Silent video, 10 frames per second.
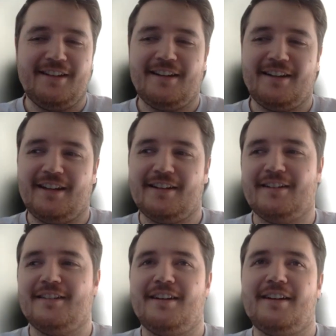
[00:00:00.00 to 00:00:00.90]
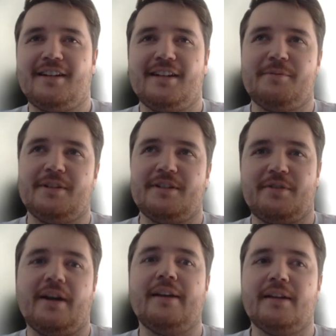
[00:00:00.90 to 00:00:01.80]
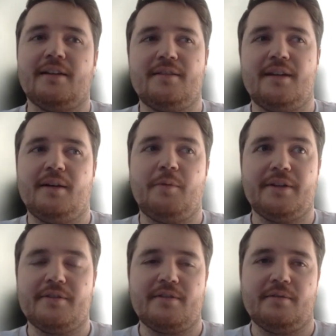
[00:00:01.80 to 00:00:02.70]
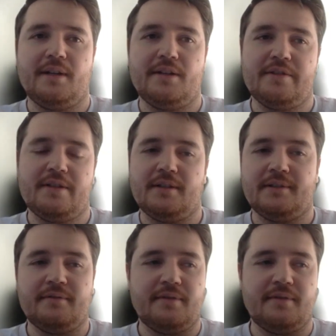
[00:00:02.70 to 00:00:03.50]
And I kind of want to try and get 1 or 2 each year